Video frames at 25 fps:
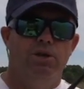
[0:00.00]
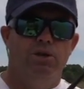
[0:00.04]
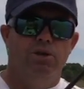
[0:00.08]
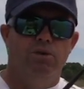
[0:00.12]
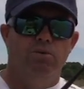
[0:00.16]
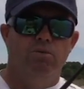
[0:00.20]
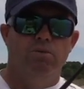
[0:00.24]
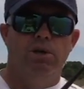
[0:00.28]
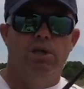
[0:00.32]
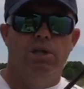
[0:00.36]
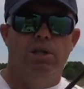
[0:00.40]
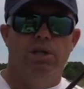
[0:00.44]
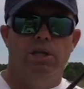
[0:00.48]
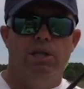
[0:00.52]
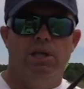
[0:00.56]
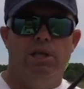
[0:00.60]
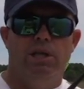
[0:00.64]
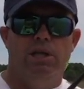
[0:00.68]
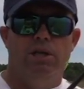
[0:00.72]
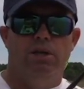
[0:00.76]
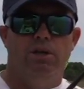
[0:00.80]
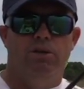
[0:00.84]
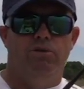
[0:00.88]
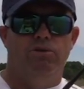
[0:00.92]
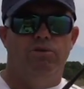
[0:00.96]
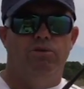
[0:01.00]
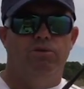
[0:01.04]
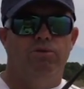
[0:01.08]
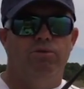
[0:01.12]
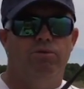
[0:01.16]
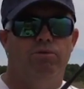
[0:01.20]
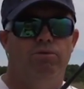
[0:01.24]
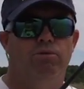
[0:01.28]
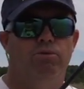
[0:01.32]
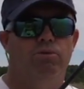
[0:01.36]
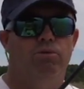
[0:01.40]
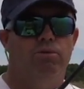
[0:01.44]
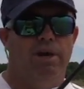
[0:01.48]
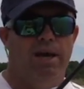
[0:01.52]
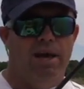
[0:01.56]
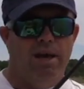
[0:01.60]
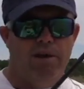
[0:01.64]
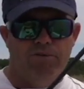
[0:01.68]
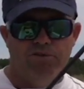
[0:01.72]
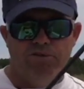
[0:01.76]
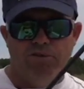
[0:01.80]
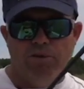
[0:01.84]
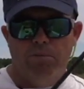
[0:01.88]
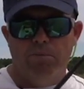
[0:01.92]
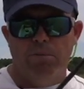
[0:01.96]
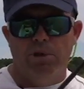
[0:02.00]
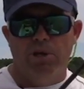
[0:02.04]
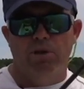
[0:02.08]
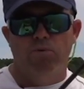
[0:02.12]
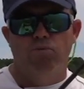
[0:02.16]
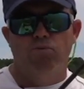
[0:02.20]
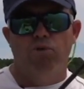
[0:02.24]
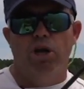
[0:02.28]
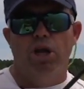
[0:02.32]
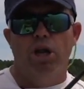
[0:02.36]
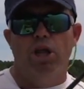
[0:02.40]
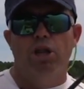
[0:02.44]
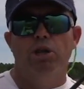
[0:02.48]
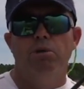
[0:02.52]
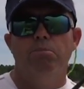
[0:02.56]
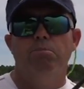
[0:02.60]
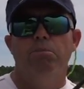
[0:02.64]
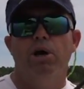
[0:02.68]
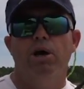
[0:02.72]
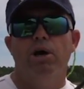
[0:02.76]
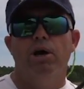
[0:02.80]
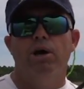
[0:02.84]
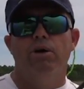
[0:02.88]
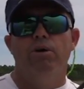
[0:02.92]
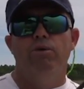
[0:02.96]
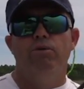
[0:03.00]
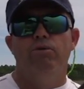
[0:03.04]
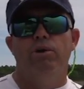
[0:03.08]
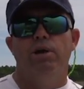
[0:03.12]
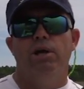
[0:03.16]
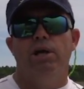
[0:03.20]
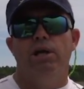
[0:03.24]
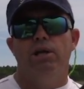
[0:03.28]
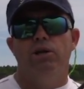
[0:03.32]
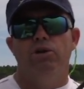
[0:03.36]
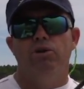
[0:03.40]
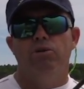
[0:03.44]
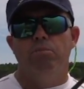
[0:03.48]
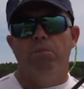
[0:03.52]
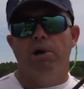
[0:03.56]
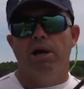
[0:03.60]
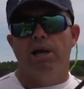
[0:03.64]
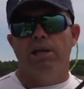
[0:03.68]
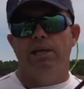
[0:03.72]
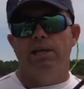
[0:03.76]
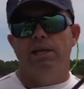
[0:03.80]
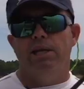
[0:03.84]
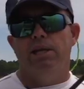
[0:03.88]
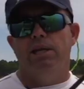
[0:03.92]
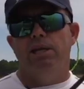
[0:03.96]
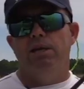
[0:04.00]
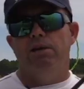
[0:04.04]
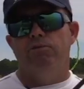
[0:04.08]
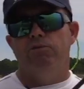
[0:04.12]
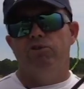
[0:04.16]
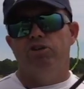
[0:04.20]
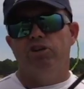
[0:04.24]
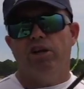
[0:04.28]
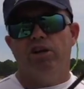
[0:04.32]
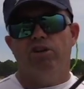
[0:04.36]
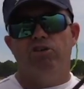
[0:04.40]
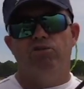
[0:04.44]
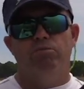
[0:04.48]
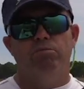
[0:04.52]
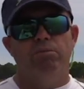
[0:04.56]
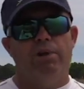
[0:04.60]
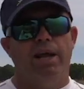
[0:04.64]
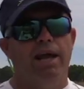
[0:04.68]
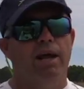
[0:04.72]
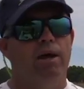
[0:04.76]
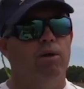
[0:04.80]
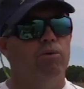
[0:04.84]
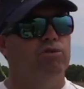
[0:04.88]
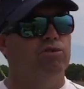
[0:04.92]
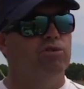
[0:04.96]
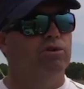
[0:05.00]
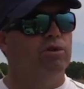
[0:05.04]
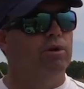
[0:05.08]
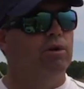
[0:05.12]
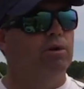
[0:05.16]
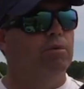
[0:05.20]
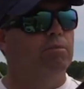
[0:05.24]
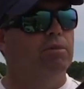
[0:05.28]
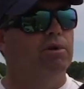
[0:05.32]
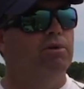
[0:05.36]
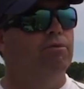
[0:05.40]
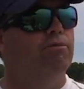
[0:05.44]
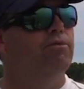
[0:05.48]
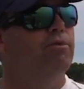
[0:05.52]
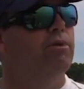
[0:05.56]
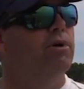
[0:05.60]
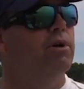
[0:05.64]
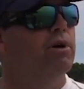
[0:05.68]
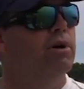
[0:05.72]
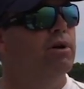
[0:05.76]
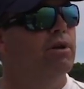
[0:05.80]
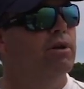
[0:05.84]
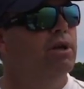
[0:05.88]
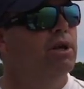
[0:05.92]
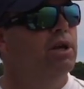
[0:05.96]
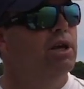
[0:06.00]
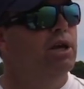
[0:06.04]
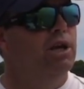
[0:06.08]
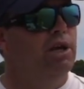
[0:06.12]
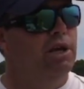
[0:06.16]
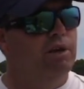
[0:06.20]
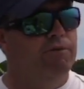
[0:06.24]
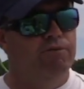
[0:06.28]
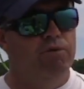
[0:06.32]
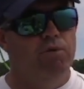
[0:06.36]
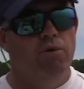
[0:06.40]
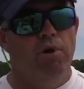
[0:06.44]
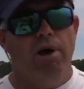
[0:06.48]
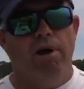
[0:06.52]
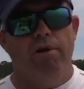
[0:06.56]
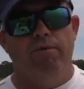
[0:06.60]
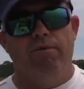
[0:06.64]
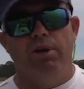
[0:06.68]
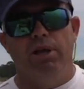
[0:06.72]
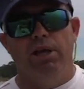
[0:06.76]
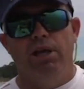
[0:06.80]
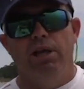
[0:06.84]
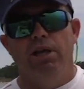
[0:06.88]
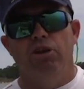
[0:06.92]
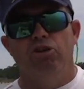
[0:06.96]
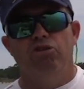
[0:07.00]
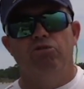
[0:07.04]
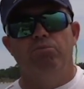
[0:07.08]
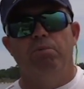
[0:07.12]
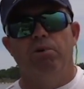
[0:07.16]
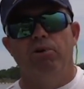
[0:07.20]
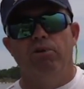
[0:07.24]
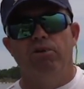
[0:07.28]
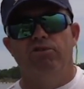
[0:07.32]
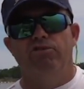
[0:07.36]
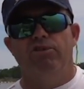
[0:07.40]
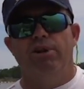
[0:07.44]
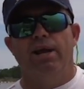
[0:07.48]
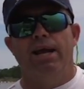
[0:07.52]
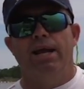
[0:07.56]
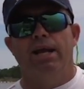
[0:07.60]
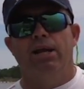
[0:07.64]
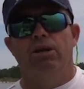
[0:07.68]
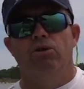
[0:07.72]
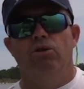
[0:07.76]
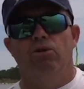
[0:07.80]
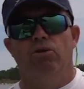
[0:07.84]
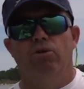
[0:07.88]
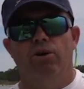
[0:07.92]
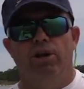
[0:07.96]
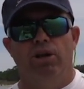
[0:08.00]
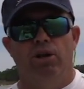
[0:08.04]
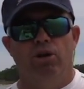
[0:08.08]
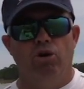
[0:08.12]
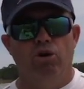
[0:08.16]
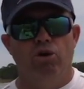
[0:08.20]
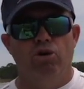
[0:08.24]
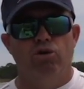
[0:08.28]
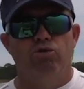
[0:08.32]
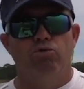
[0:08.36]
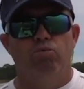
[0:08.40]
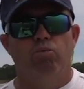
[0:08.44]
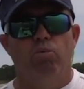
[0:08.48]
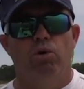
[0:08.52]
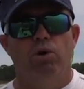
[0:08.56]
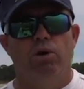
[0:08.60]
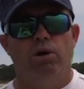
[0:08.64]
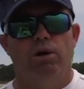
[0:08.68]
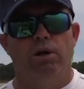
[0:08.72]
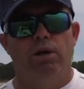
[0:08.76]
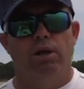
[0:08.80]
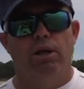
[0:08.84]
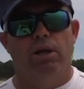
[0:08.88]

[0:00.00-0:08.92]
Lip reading: really need to have somebody running the boat, and you might need to even chase them down some if you have an inexperienced angler that hooks one